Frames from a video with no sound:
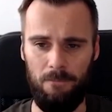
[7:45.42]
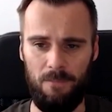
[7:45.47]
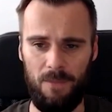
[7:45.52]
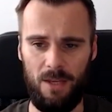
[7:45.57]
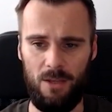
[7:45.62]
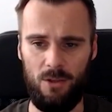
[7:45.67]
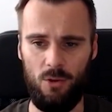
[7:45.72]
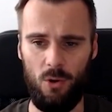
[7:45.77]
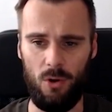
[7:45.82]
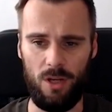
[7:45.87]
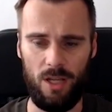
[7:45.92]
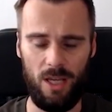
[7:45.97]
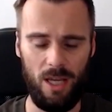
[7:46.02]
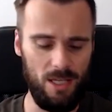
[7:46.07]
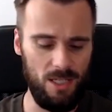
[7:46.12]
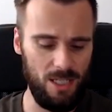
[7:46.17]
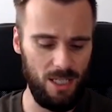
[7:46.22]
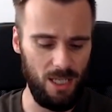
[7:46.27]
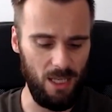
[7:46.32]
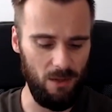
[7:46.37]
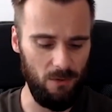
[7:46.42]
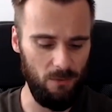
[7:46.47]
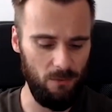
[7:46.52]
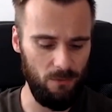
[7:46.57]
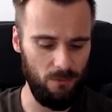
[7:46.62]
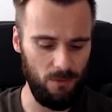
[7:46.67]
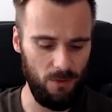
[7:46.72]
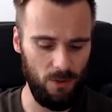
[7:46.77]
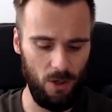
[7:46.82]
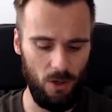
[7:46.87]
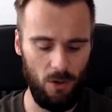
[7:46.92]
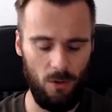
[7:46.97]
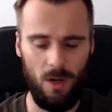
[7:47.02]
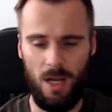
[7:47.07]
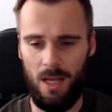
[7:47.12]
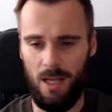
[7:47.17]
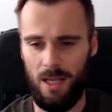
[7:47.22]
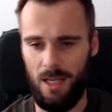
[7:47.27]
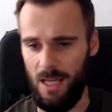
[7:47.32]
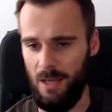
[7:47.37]
In your case, if
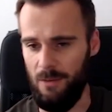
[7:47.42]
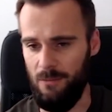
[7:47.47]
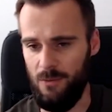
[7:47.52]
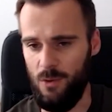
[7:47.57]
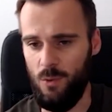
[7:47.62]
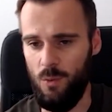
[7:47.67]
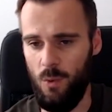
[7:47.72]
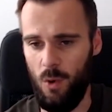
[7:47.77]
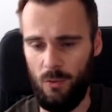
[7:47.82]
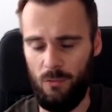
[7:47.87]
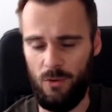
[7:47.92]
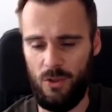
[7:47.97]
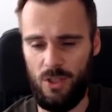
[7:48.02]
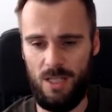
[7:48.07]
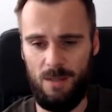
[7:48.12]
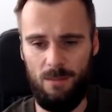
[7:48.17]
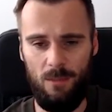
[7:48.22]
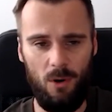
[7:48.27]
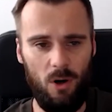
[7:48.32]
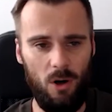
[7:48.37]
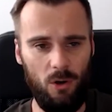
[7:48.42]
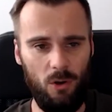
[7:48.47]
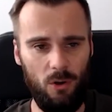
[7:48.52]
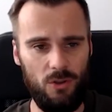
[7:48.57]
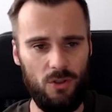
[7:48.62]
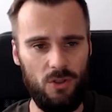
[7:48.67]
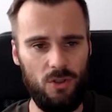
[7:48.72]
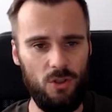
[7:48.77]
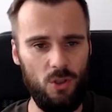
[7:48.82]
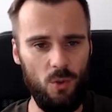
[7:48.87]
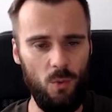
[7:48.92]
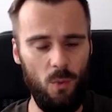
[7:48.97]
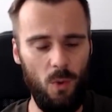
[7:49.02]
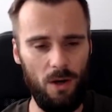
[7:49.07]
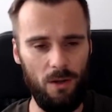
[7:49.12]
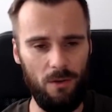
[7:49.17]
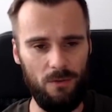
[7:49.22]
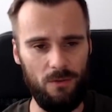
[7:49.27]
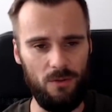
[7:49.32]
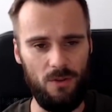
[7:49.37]
you work for CMO Huddles, you
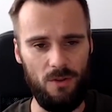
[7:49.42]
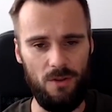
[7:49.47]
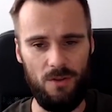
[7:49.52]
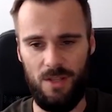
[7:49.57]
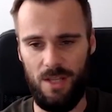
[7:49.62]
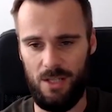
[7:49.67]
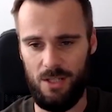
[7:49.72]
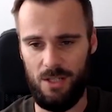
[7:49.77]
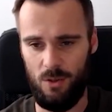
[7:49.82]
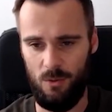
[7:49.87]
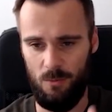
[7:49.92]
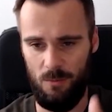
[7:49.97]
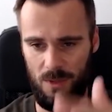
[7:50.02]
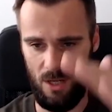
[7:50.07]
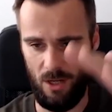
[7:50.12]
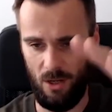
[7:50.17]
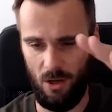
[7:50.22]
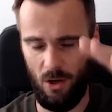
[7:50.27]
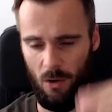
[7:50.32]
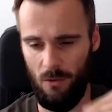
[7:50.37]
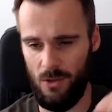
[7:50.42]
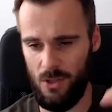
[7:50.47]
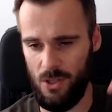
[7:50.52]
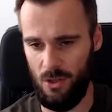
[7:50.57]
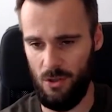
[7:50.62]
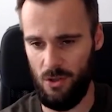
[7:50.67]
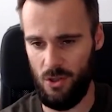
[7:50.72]
want this to be a constant.